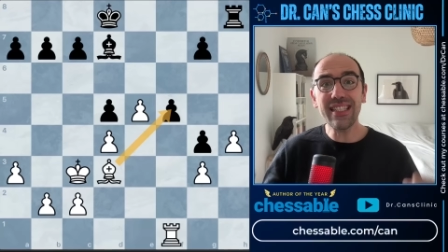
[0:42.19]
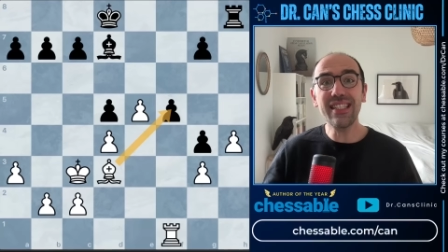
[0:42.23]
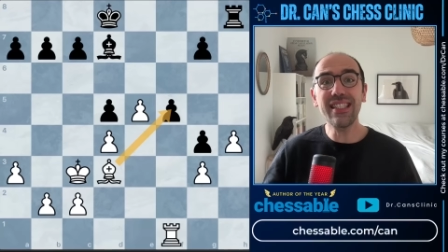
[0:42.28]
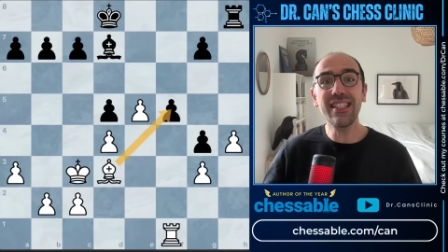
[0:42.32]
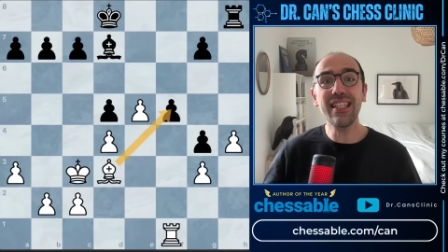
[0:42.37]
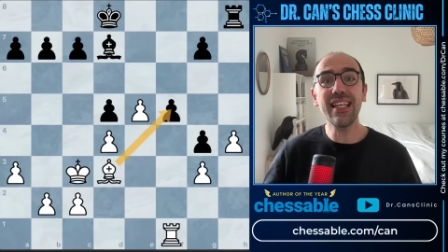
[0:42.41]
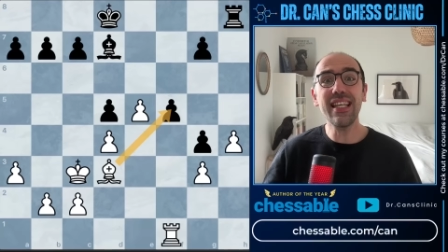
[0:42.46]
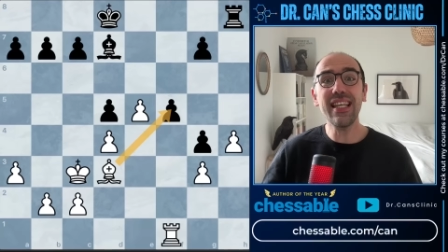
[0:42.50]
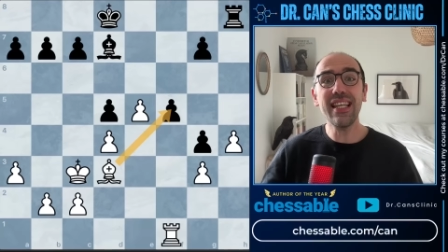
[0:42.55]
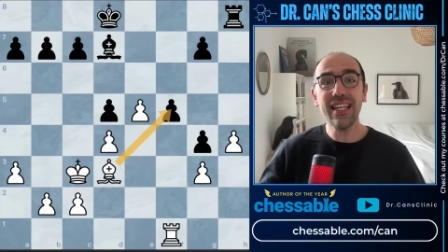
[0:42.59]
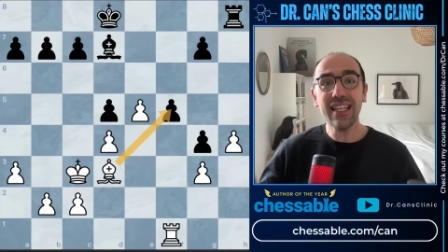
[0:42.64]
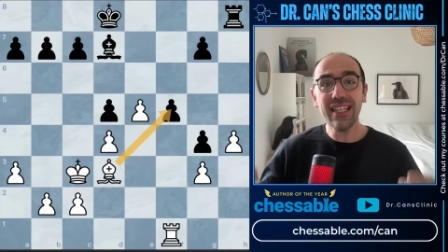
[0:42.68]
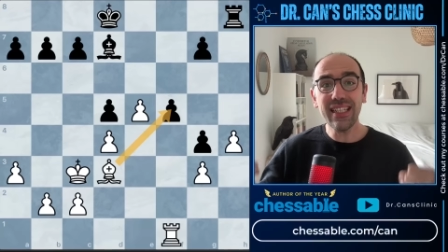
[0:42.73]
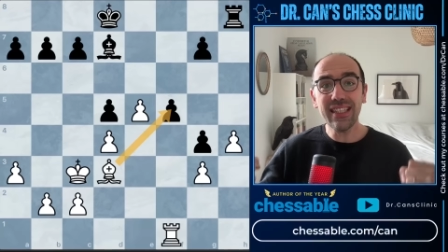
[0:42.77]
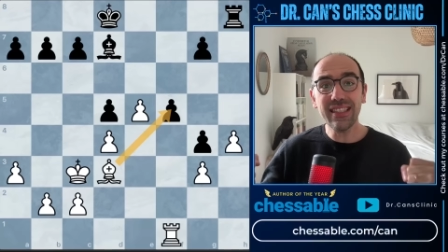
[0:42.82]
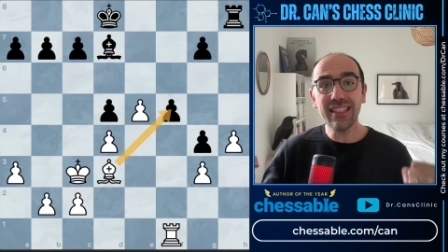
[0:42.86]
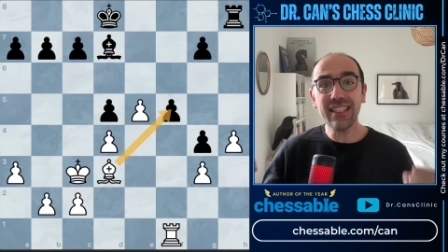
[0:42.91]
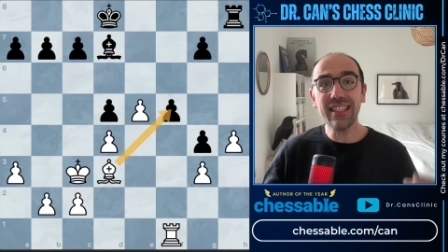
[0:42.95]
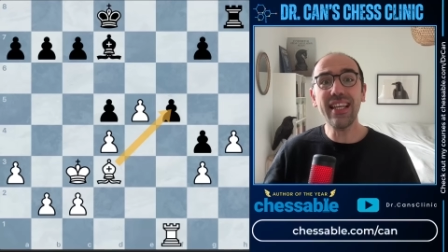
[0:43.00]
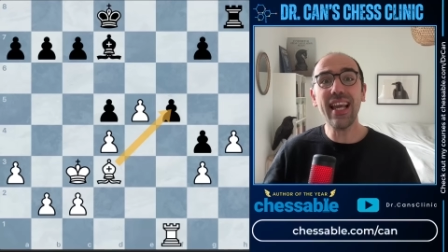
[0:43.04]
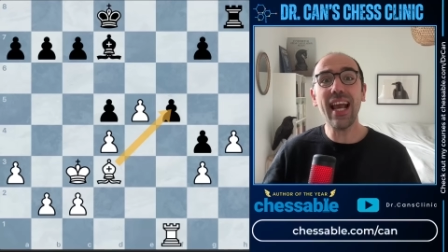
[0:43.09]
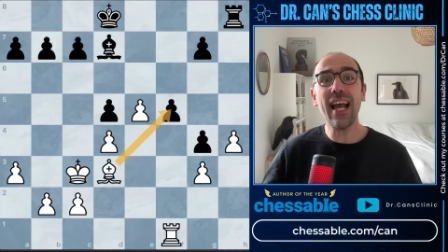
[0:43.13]
see
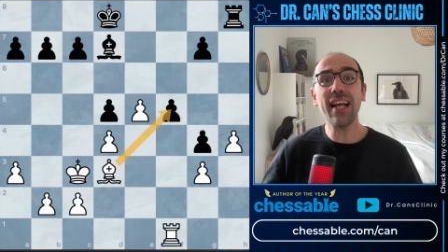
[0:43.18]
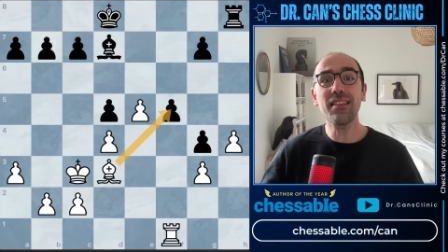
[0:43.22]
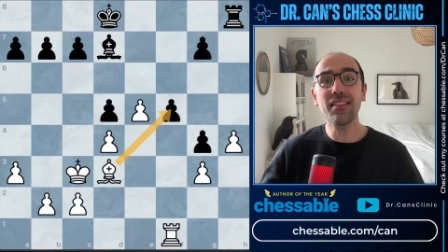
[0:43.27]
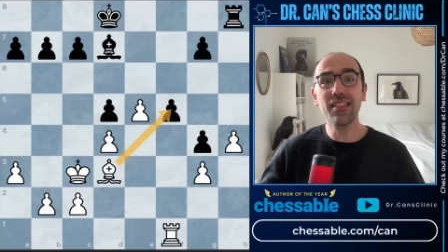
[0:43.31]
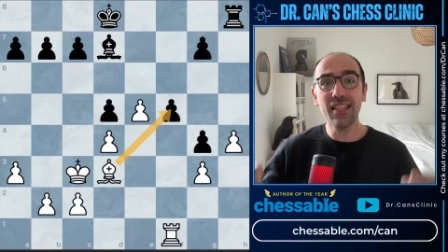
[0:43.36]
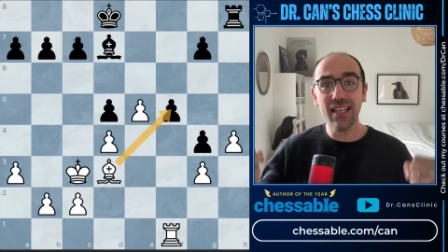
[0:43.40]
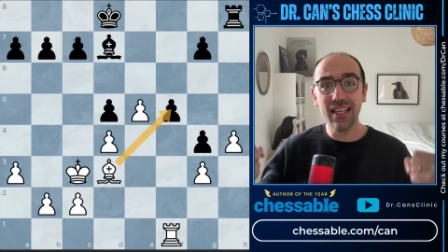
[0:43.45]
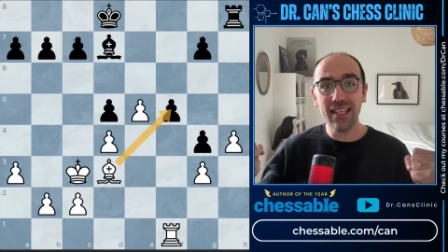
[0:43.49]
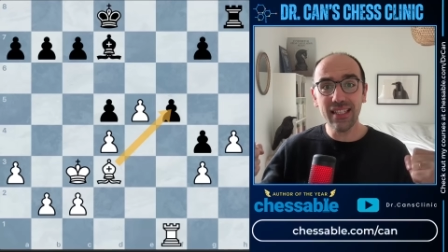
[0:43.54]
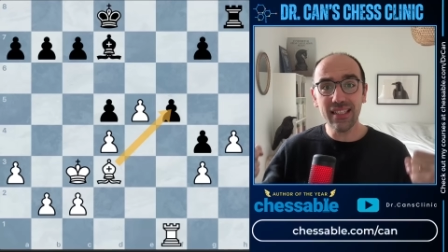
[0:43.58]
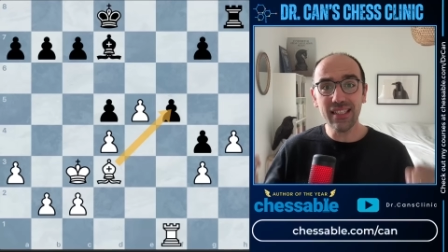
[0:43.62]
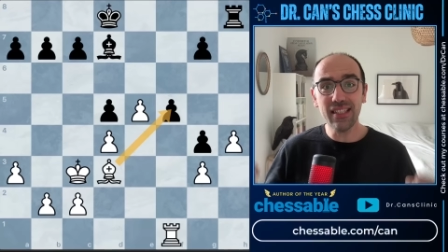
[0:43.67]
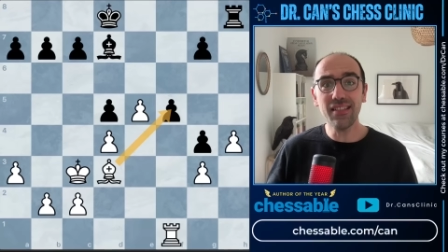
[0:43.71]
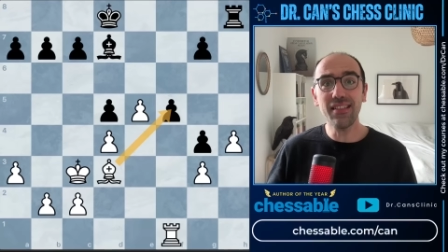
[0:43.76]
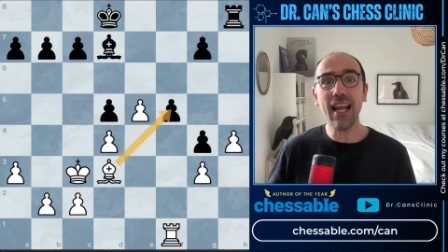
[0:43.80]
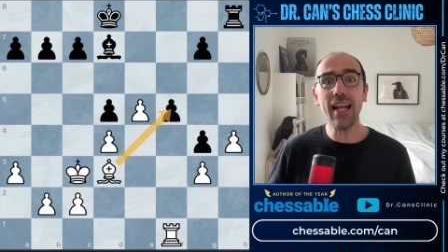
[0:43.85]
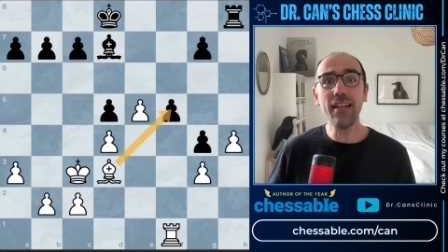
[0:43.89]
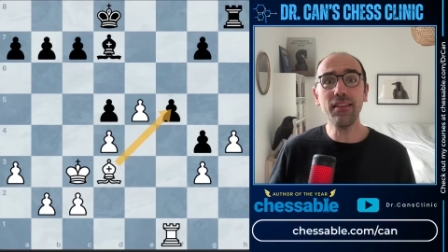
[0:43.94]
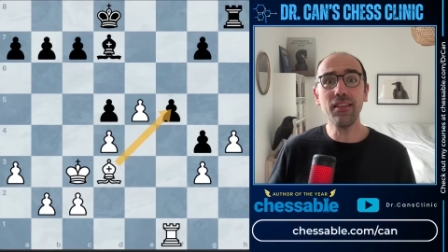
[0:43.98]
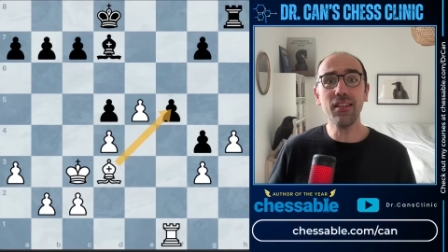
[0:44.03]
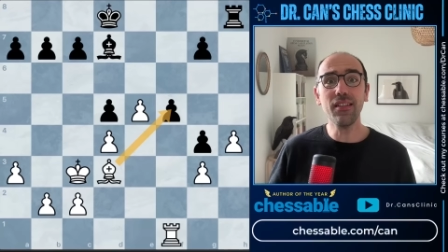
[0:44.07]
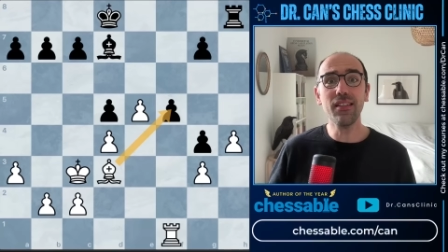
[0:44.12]
the cat's
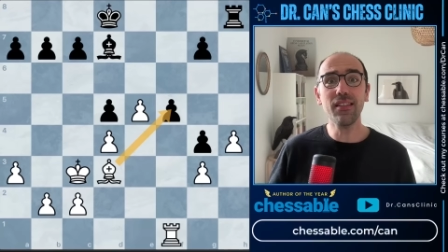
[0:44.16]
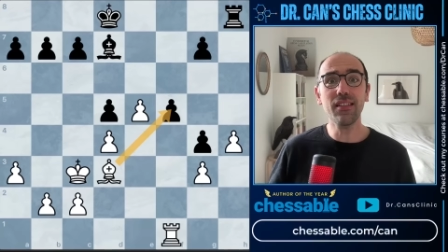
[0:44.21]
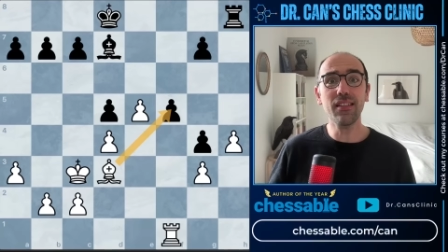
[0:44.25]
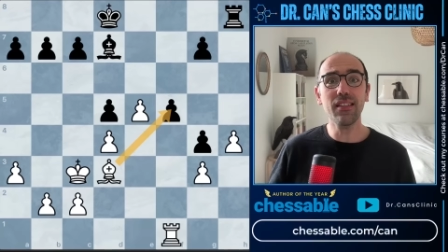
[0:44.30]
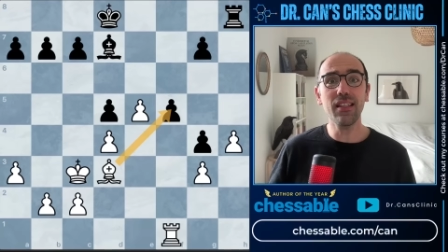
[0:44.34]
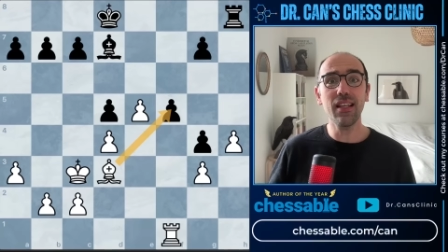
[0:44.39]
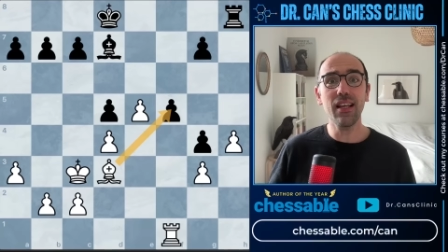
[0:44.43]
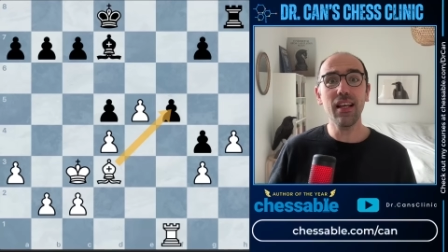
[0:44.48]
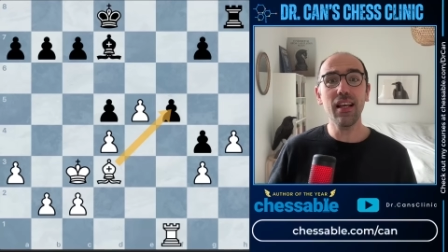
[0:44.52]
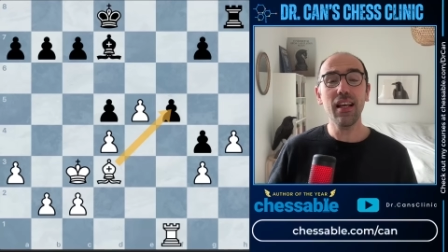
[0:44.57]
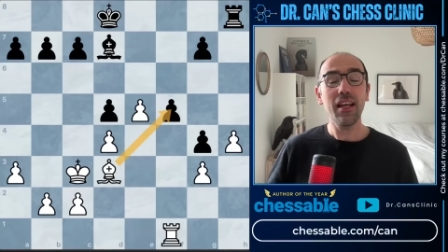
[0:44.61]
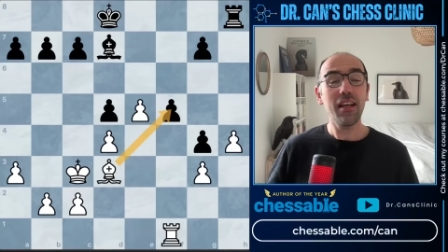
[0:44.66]
status,